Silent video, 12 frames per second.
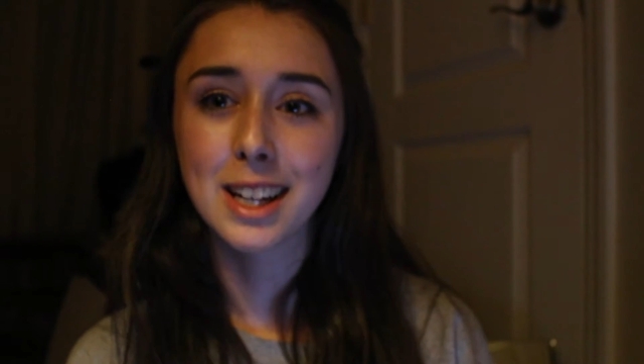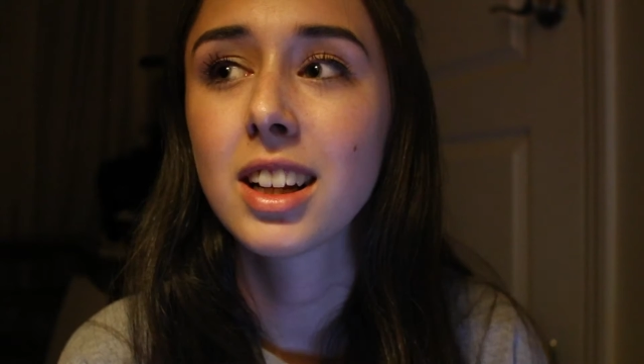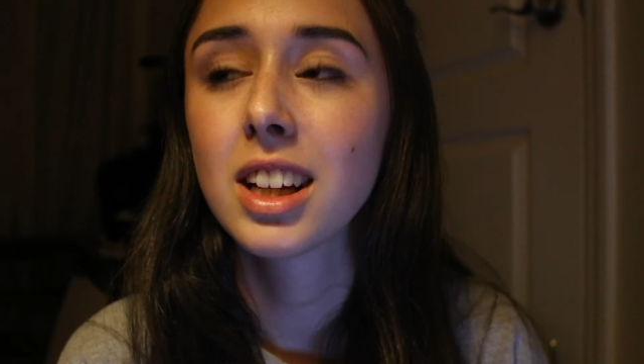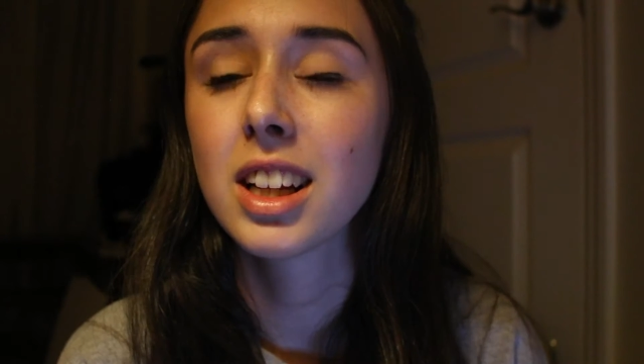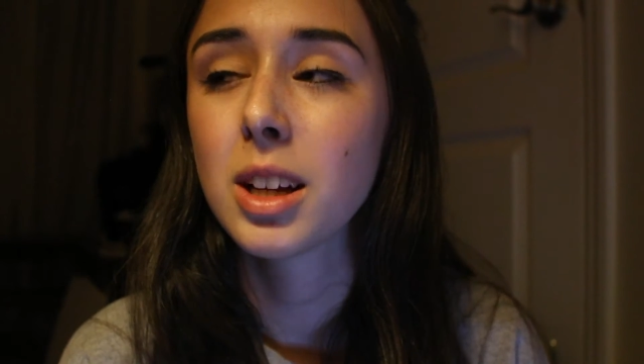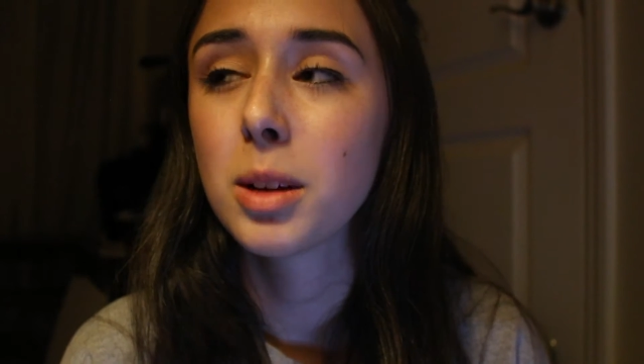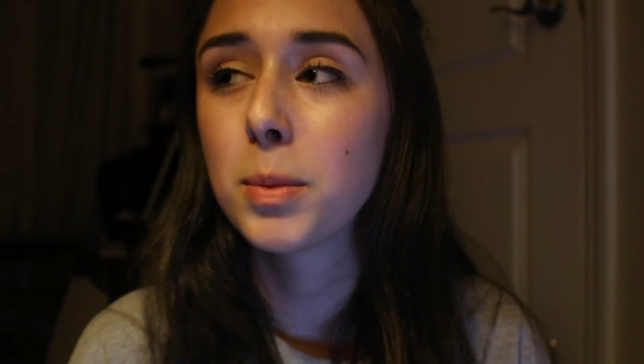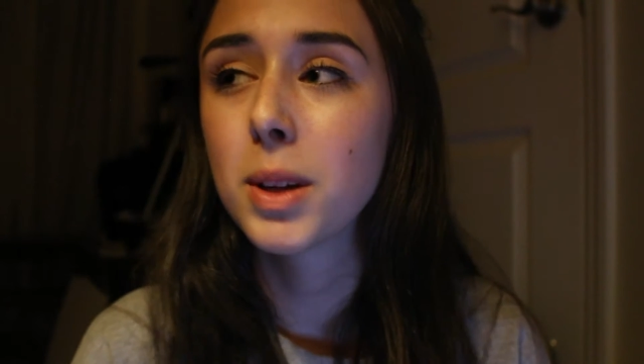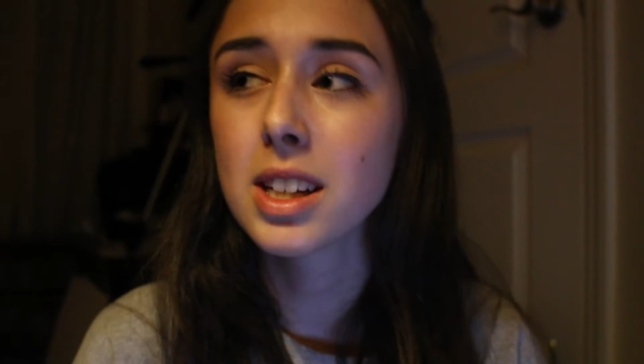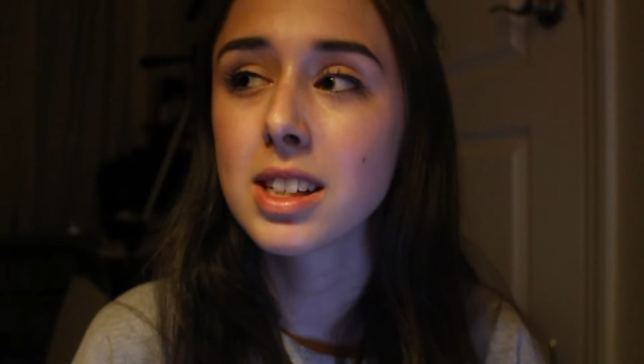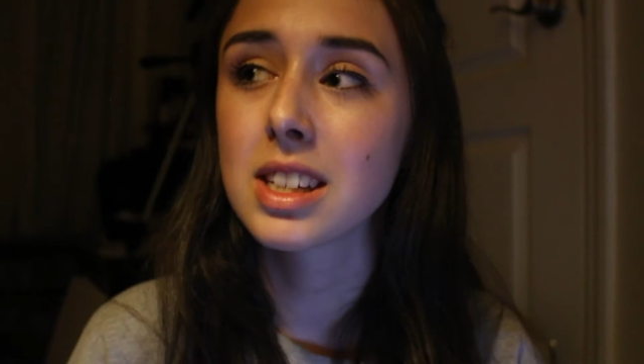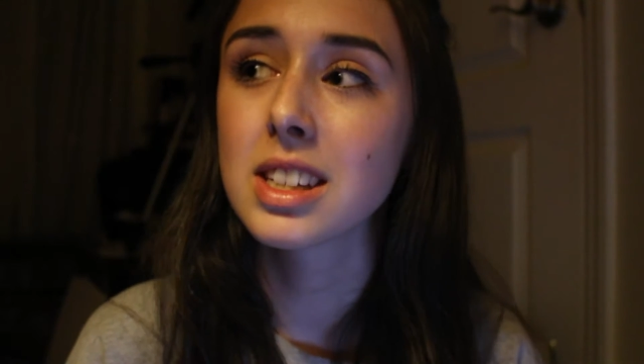that,
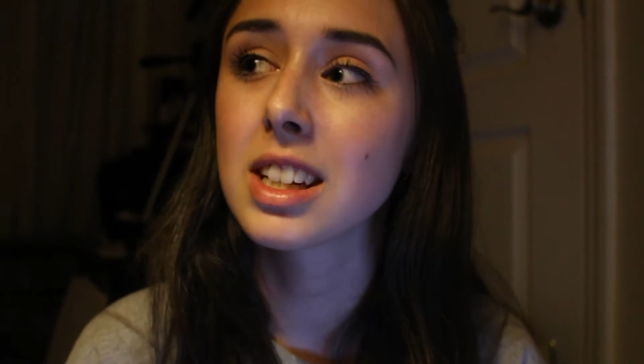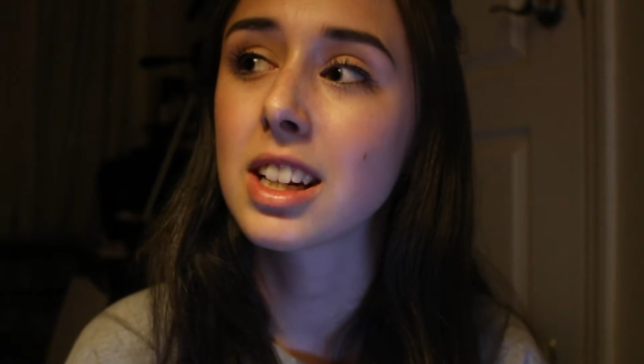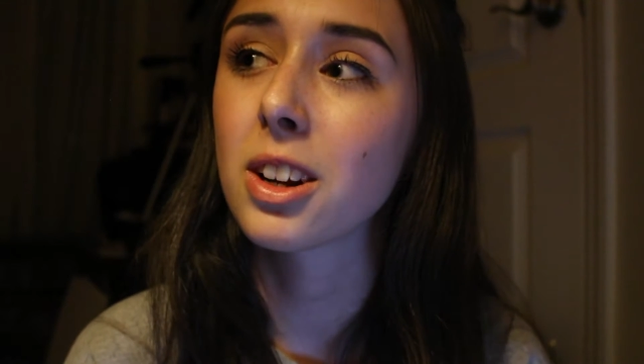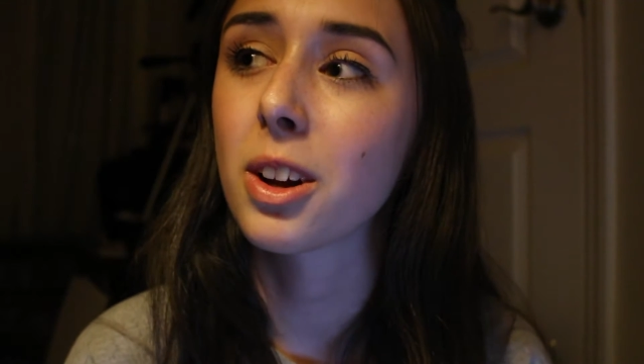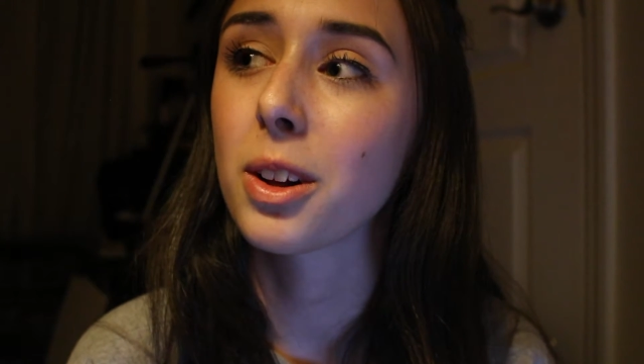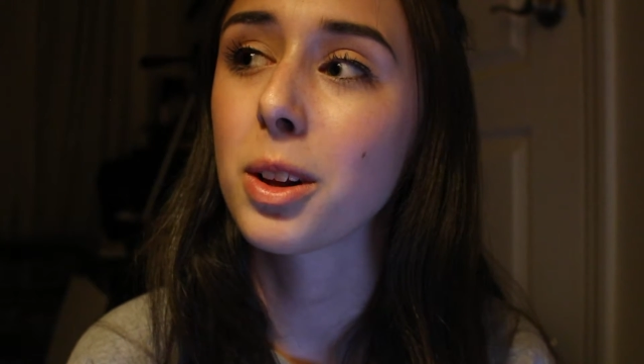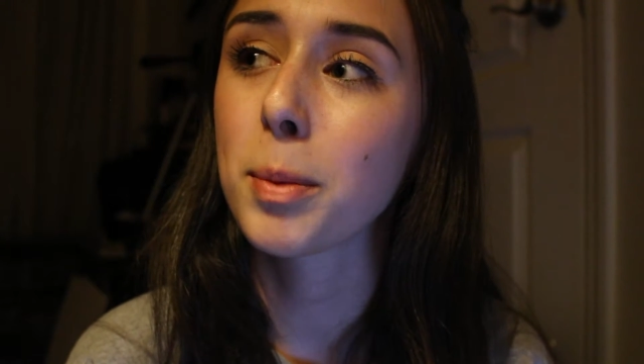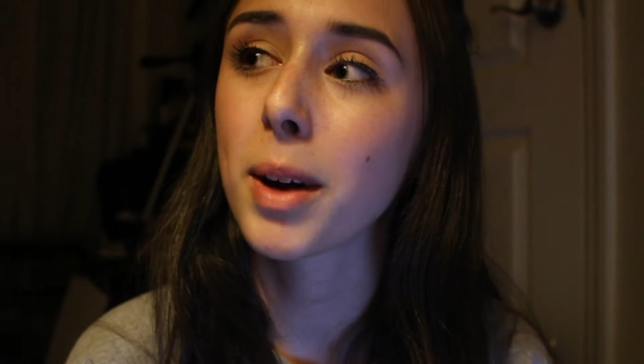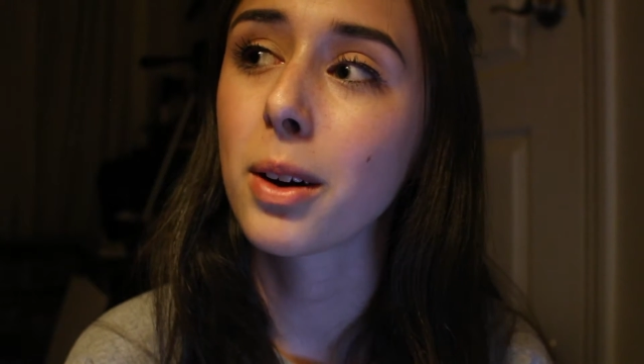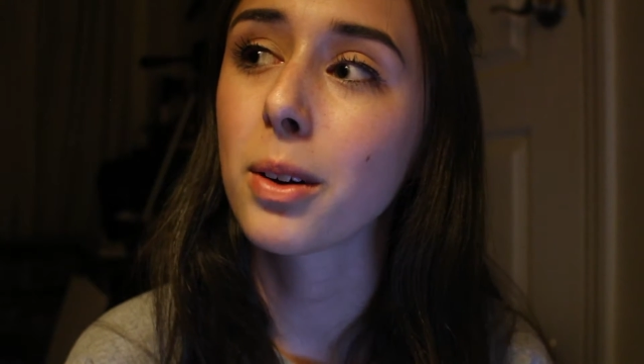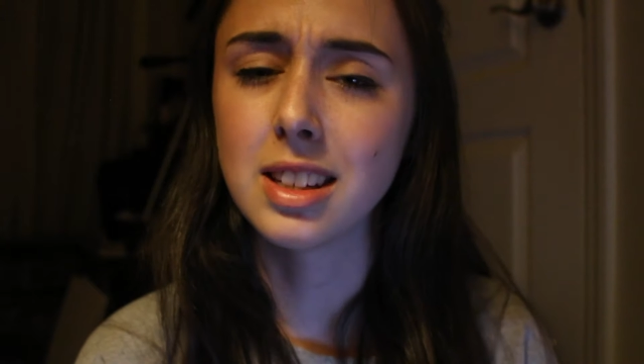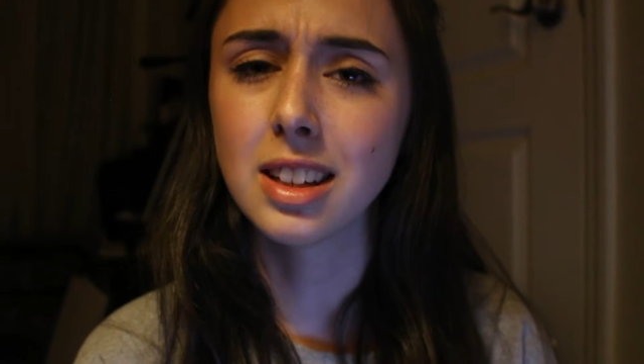because isn't it all
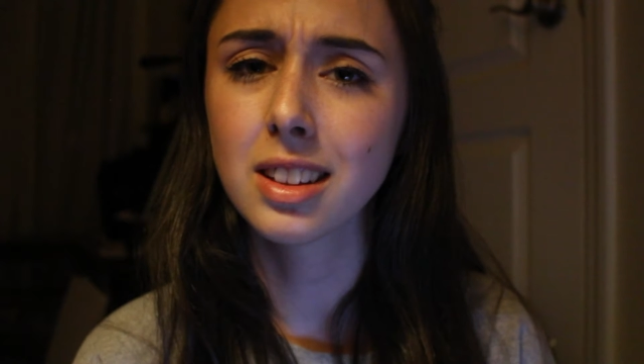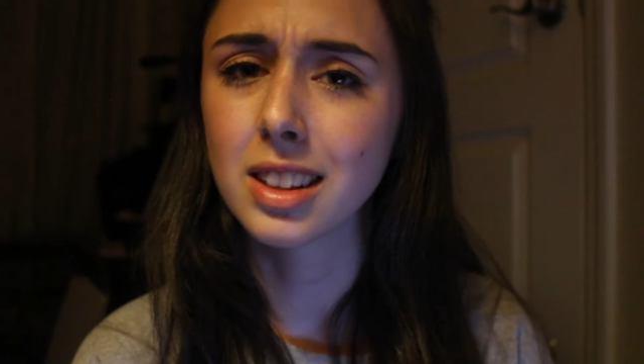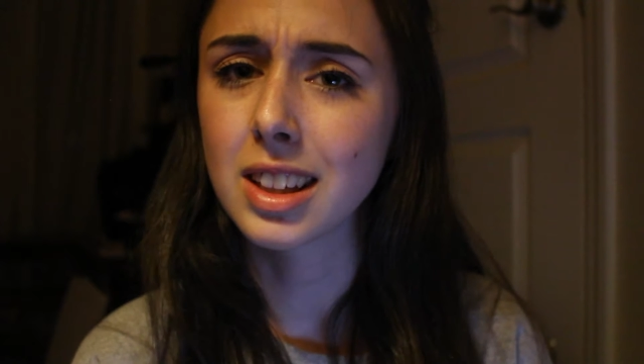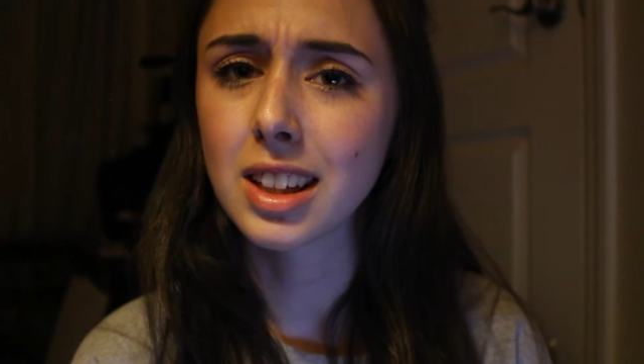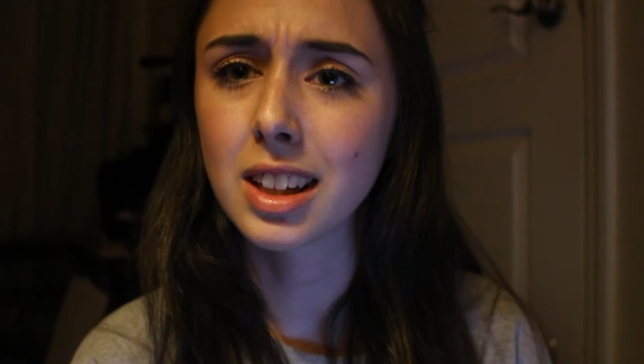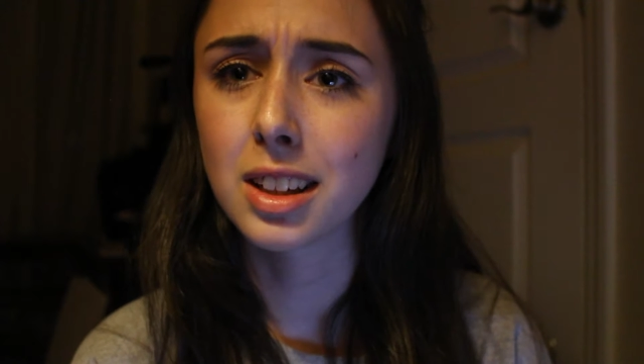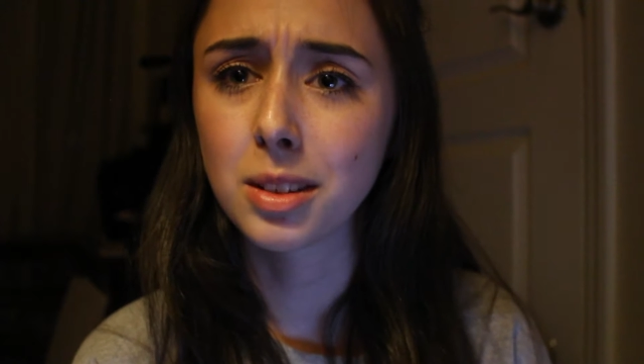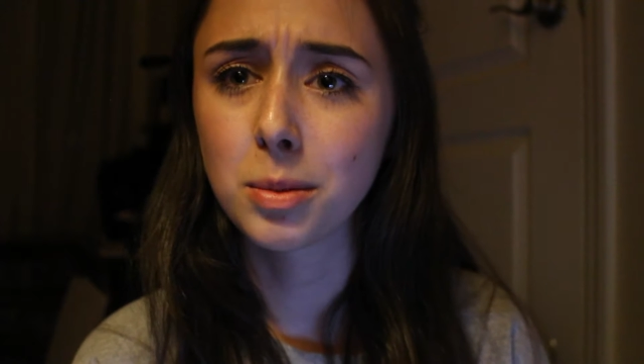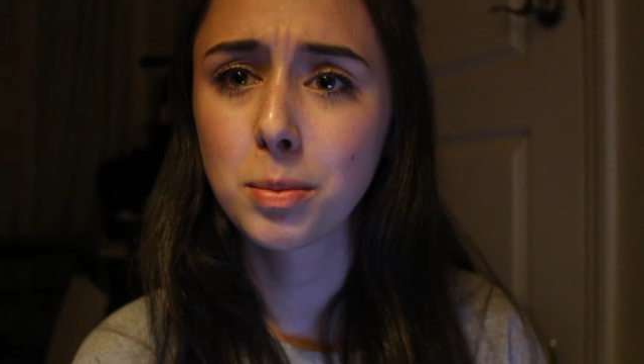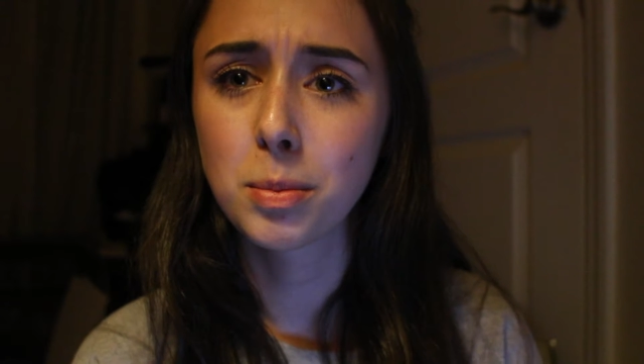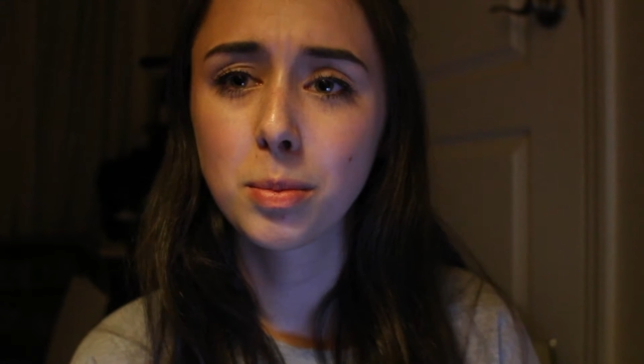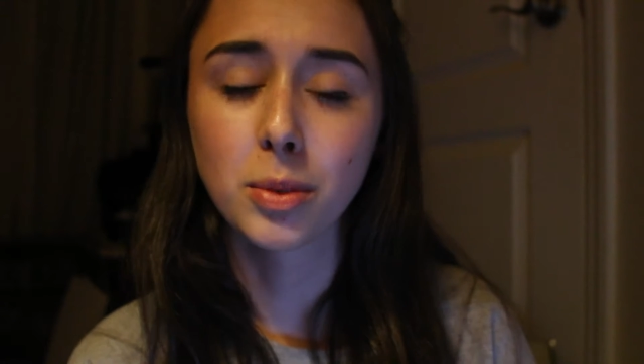about dealing and
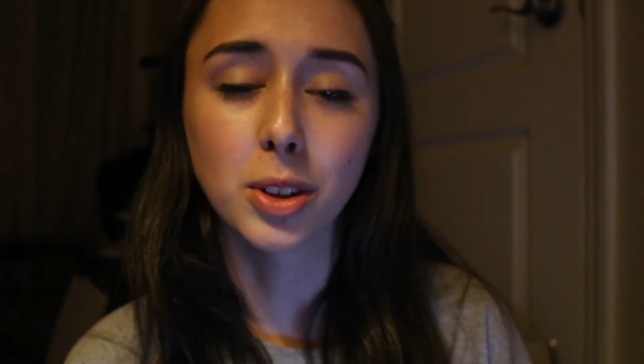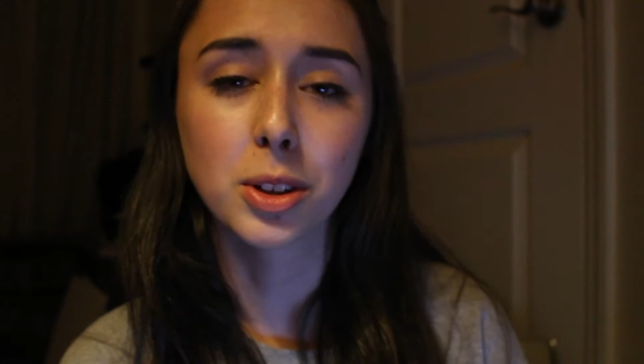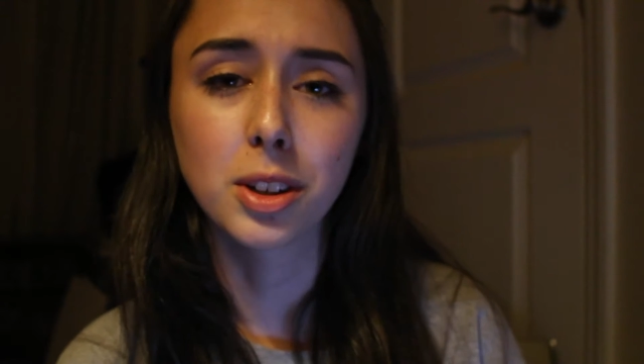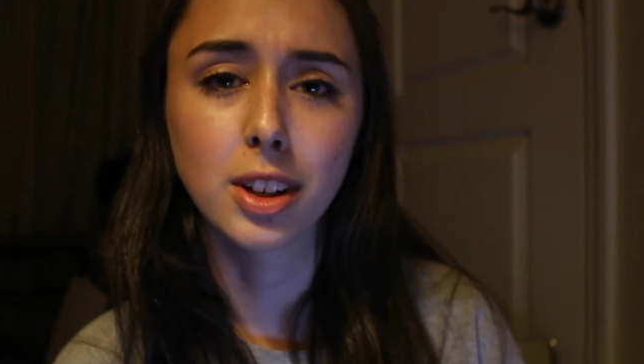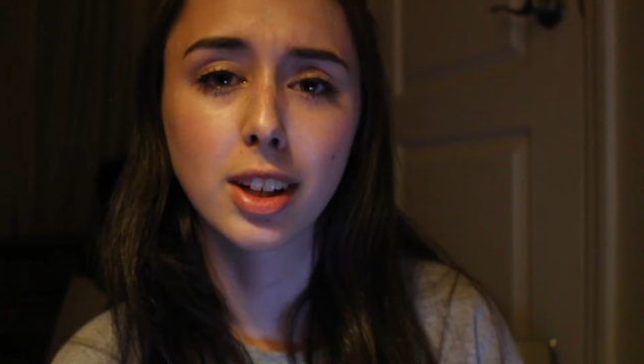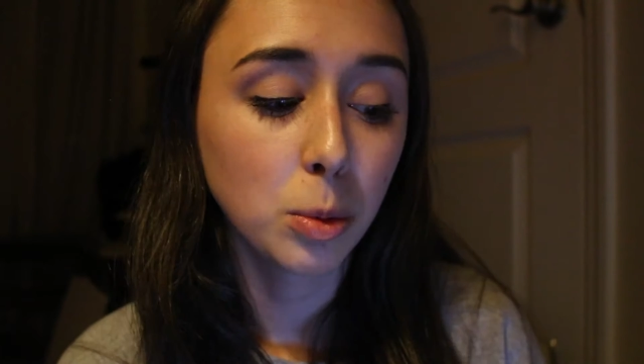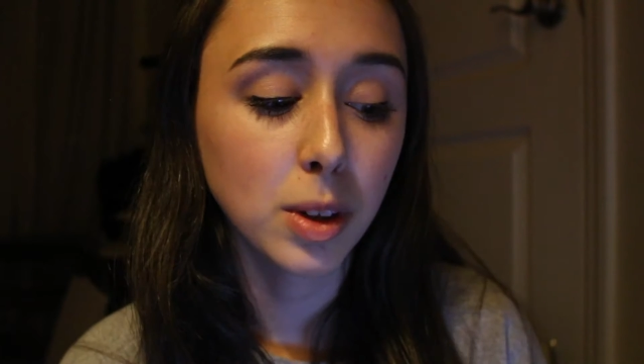learning?